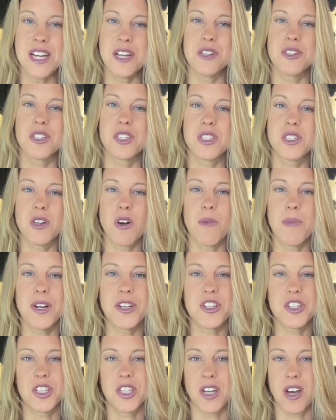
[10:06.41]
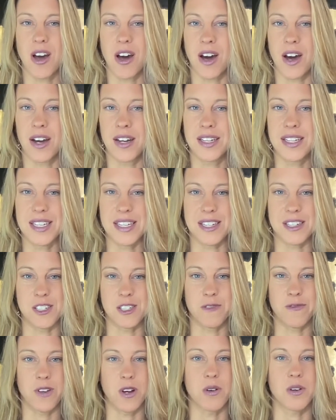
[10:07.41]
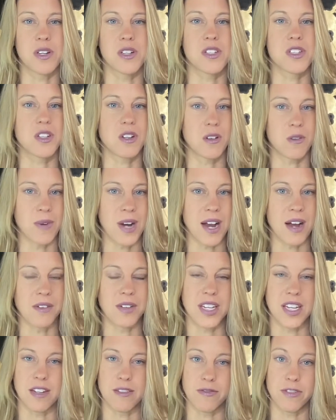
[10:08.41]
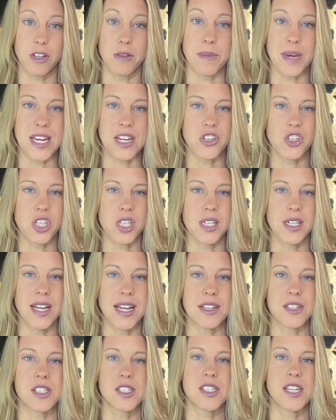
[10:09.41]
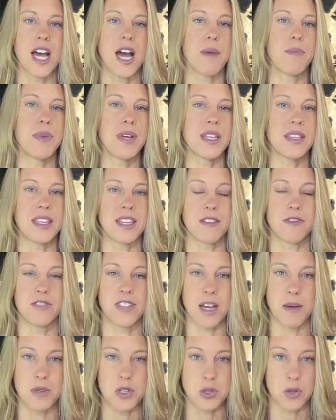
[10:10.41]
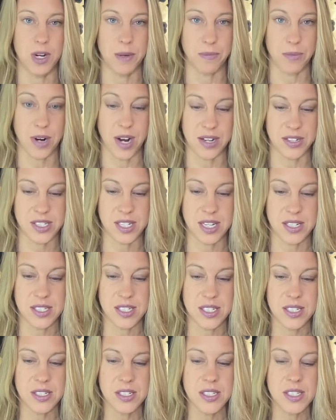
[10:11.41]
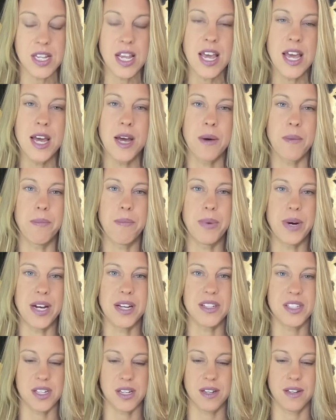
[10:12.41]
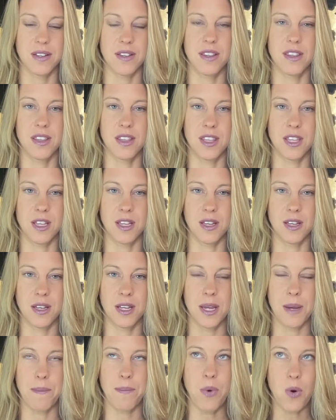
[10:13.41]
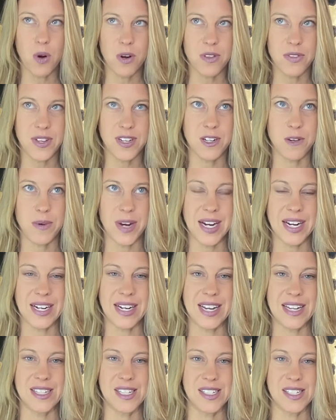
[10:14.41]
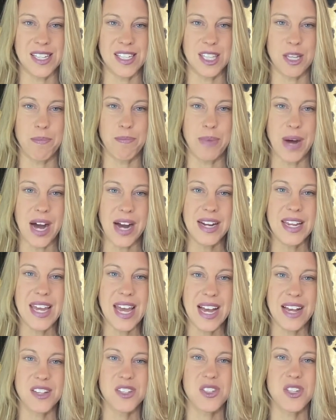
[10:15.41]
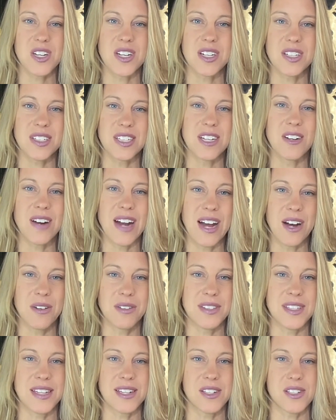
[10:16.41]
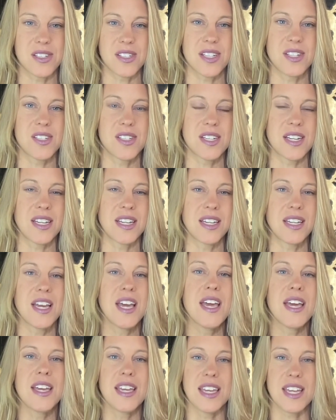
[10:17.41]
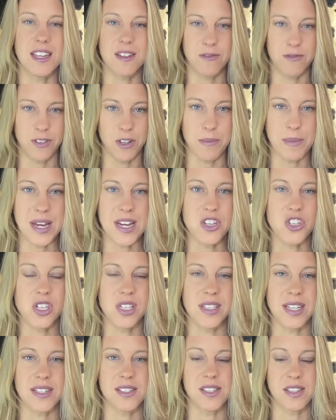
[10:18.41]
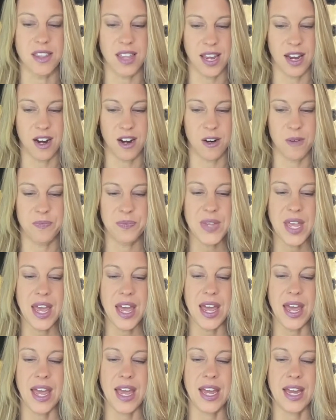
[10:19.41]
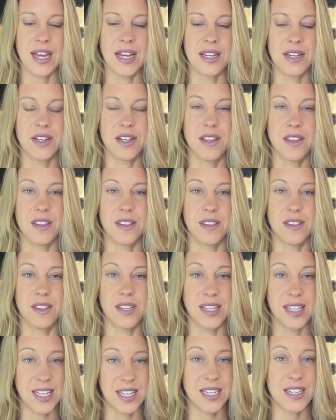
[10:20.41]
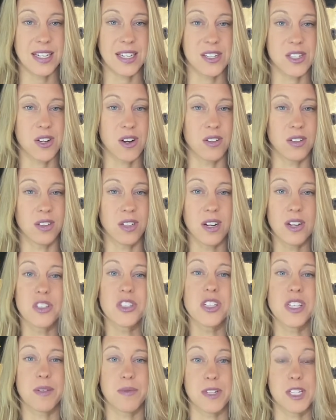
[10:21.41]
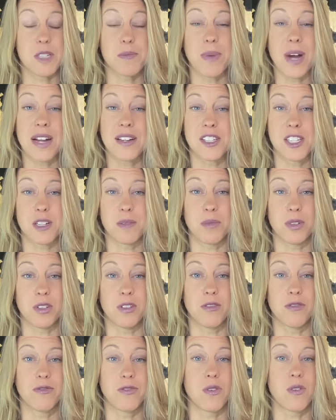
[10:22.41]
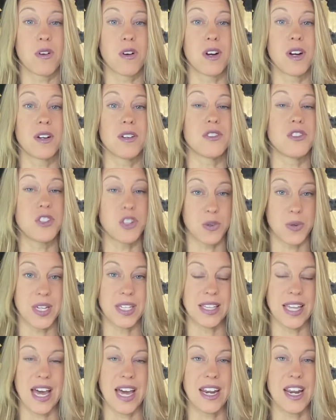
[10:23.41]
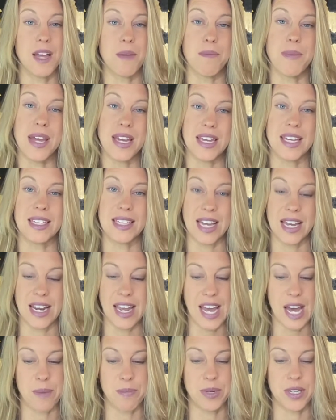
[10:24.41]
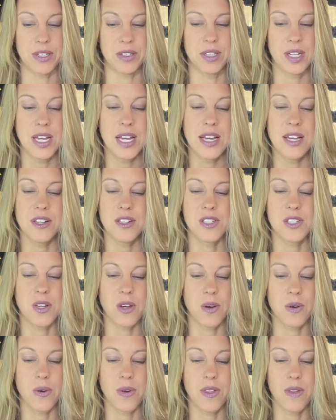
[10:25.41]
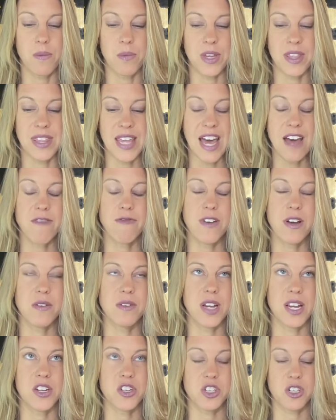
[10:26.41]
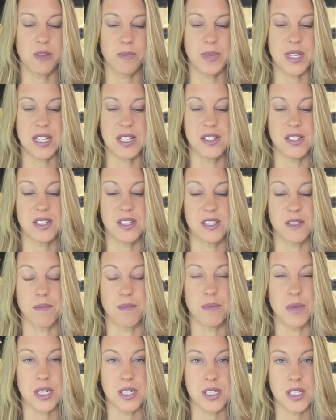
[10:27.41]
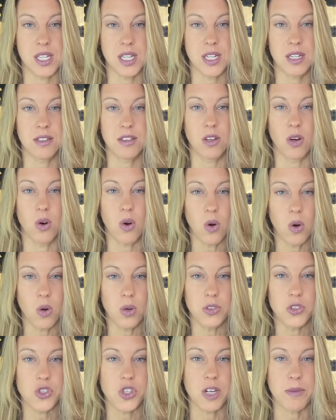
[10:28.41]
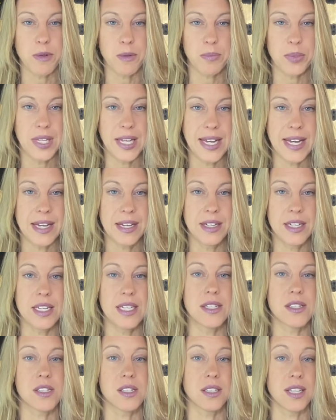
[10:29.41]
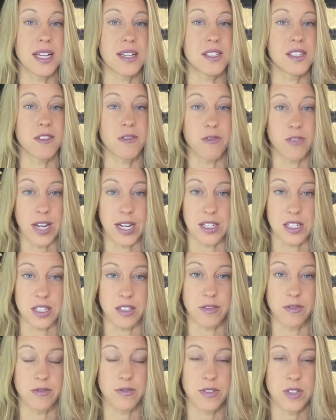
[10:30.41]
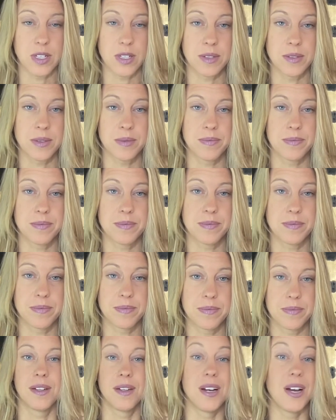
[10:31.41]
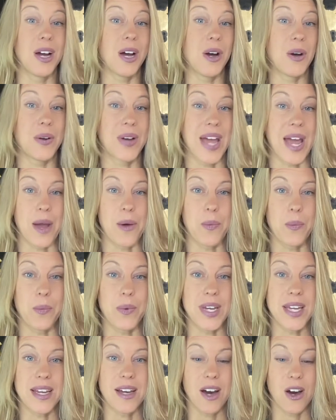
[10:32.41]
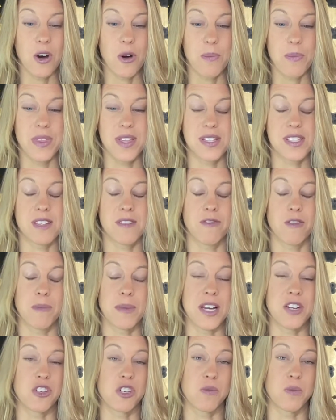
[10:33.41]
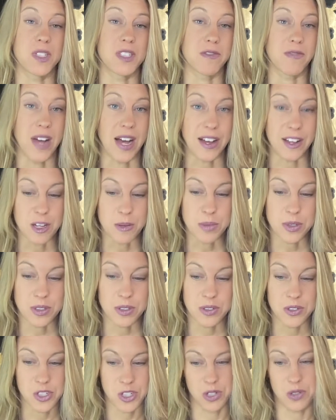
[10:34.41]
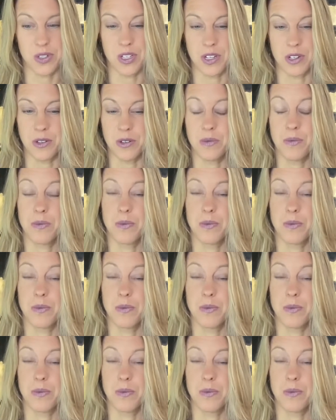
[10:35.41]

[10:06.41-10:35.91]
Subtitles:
So much talk is focused around inflammation and stopping the inflammatory processes, but the important thing to recognize is that the body has to clear out the existing inflammation that's there. And the kidneys are largely responsible for doing that and making that happen. So when that foundational piece is missing, the whole treatment plan is less effective. Okay, we hope this information was valuable to you.